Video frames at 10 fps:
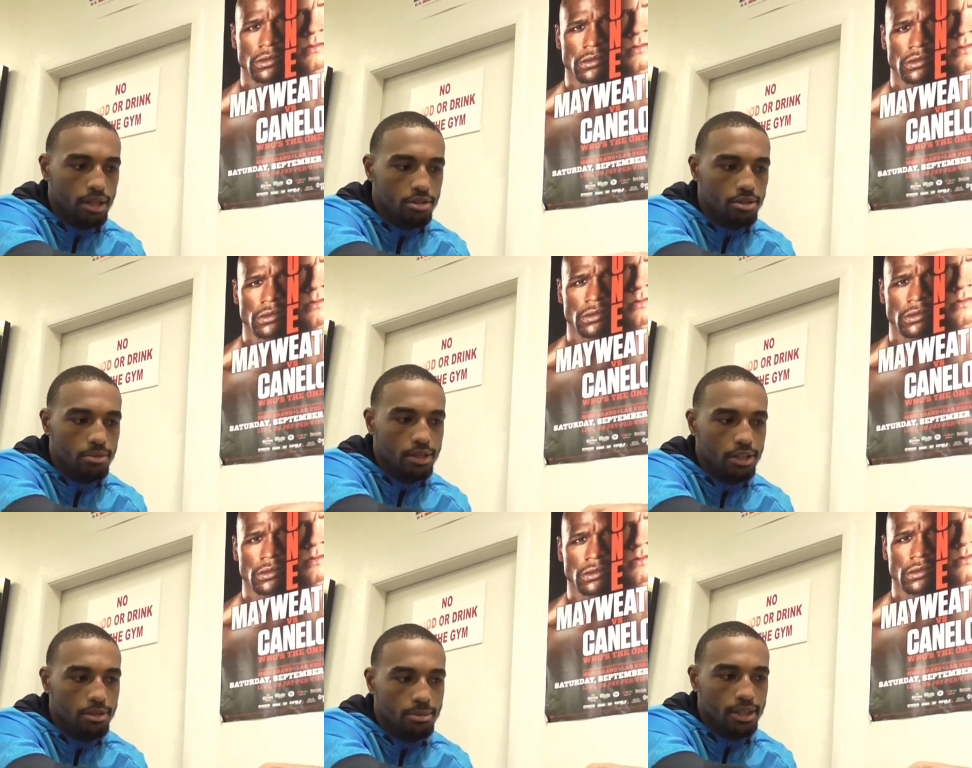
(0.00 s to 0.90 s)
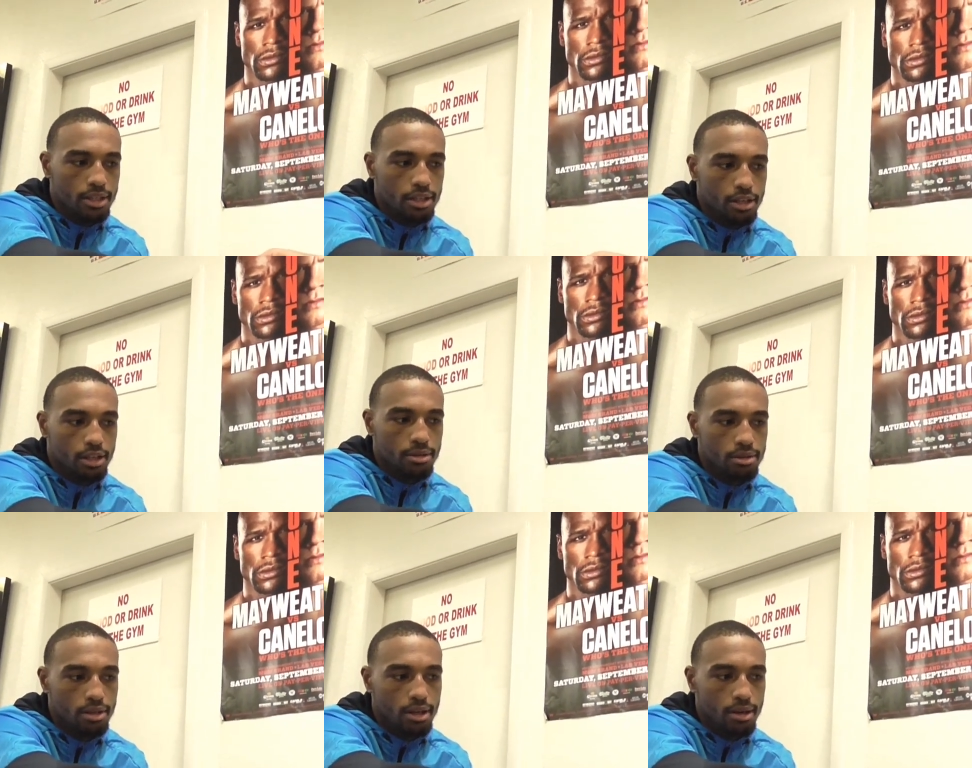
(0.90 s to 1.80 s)
Speaker 1: we gonna do what we do, man. You
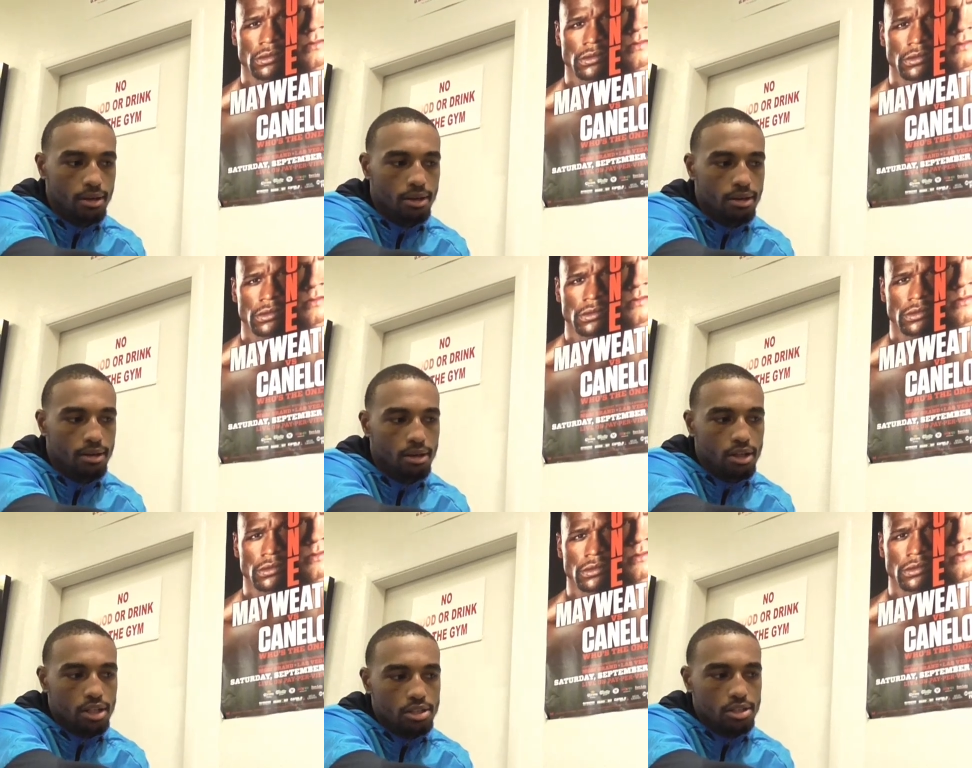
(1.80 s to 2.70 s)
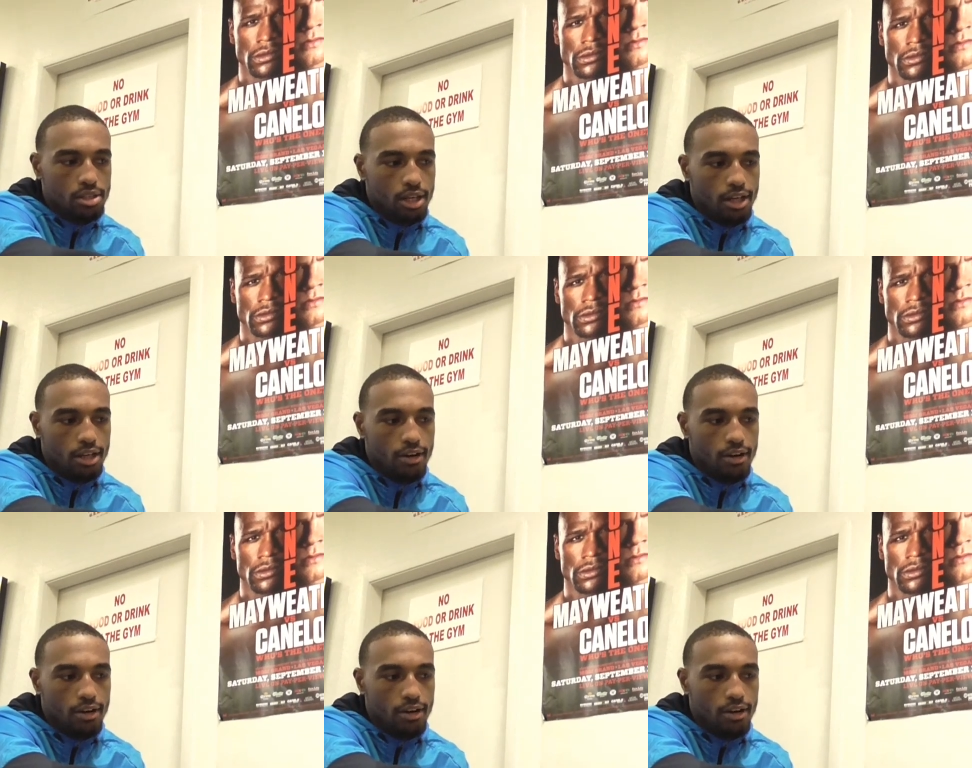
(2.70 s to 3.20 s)
know, just uh,